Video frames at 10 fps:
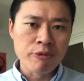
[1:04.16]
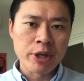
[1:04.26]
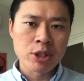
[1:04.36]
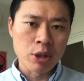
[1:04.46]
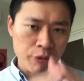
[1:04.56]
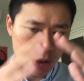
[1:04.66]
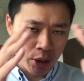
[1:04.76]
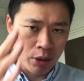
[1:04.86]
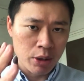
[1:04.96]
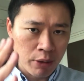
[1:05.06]
investor or if
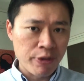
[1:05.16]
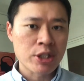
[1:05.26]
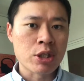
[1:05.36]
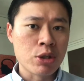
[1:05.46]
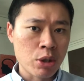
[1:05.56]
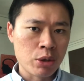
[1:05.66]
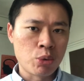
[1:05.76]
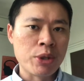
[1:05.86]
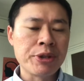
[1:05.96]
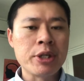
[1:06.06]
you're investing in your
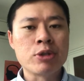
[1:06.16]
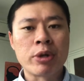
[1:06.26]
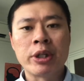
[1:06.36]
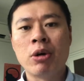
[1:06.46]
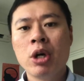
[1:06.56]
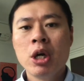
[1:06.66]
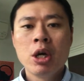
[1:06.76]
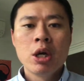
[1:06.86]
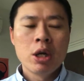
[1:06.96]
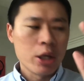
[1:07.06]
twenties right now.
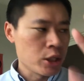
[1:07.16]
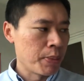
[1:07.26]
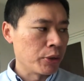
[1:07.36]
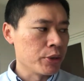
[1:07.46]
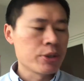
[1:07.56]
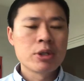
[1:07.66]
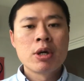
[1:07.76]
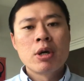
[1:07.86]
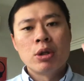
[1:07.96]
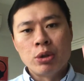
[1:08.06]
It's about this.
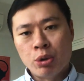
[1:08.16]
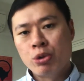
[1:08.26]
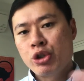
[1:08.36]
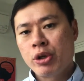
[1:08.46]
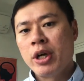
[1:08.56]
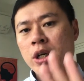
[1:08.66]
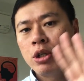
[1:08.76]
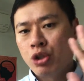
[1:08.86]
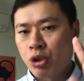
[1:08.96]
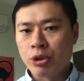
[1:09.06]
Don't try
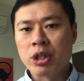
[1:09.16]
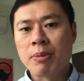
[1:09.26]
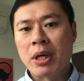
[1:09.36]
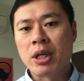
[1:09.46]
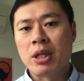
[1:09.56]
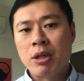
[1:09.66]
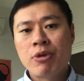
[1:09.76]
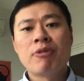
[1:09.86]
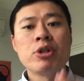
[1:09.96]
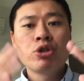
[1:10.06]
shorting the market. If you
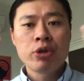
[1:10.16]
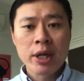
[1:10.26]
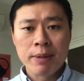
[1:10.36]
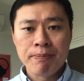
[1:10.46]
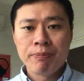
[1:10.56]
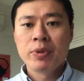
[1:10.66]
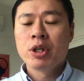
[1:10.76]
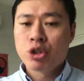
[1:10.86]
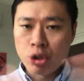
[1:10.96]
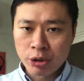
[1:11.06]
haven't tried
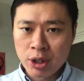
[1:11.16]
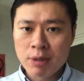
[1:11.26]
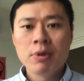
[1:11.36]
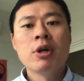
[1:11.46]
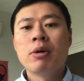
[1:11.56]
shorting,